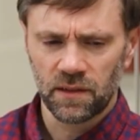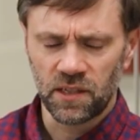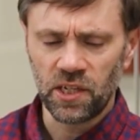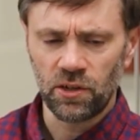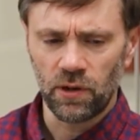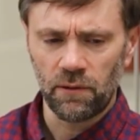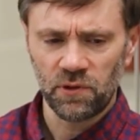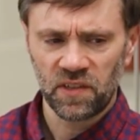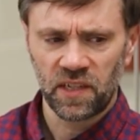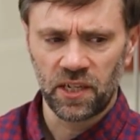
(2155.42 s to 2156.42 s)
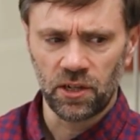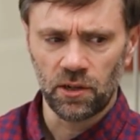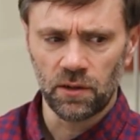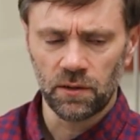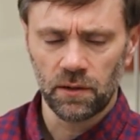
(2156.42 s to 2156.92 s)
year I was
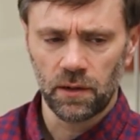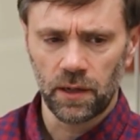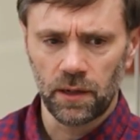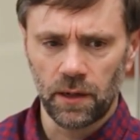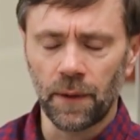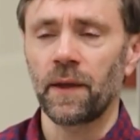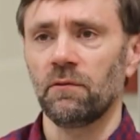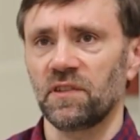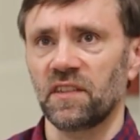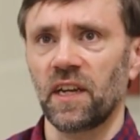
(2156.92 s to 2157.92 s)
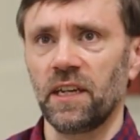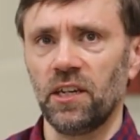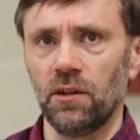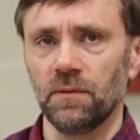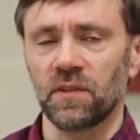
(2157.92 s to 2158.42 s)
here, I think it was the second
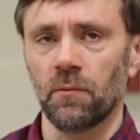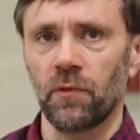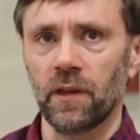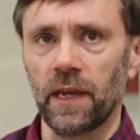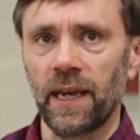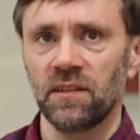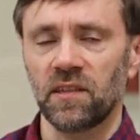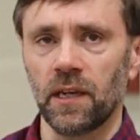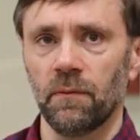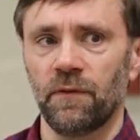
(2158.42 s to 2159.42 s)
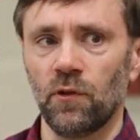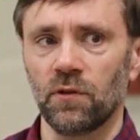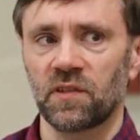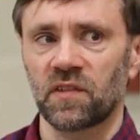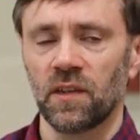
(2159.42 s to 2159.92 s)
year, some of the ACM
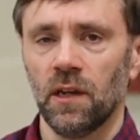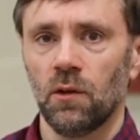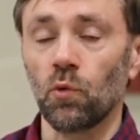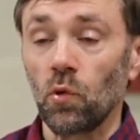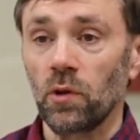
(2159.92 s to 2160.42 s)
folks were